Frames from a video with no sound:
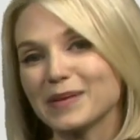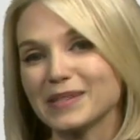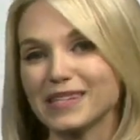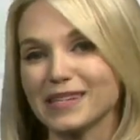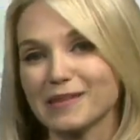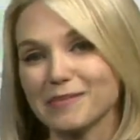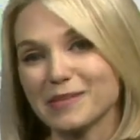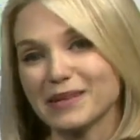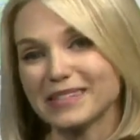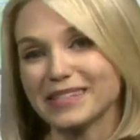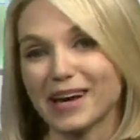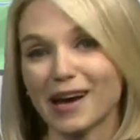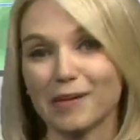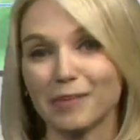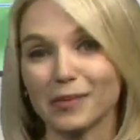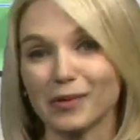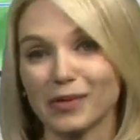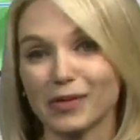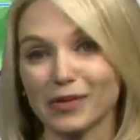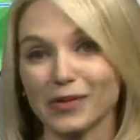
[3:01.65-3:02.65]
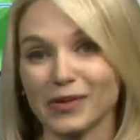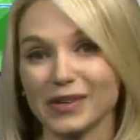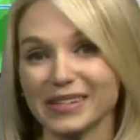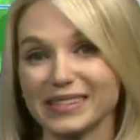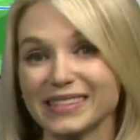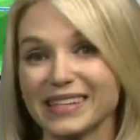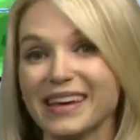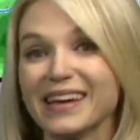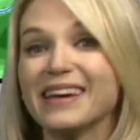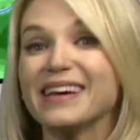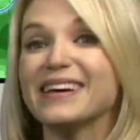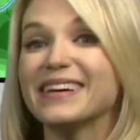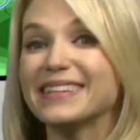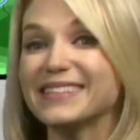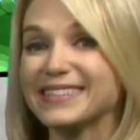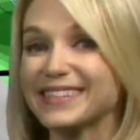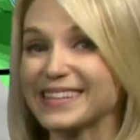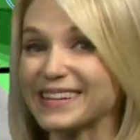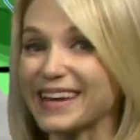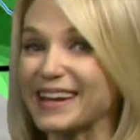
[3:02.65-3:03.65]
drop into the mid to upper 30s
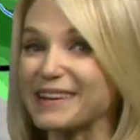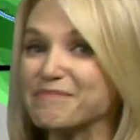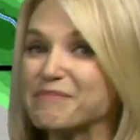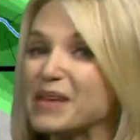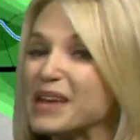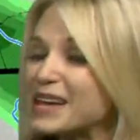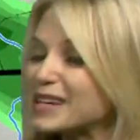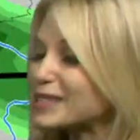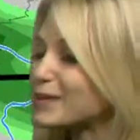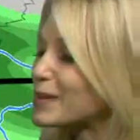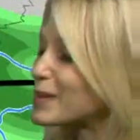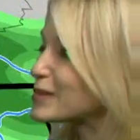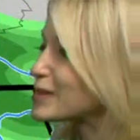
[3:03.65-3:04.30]
tonight. So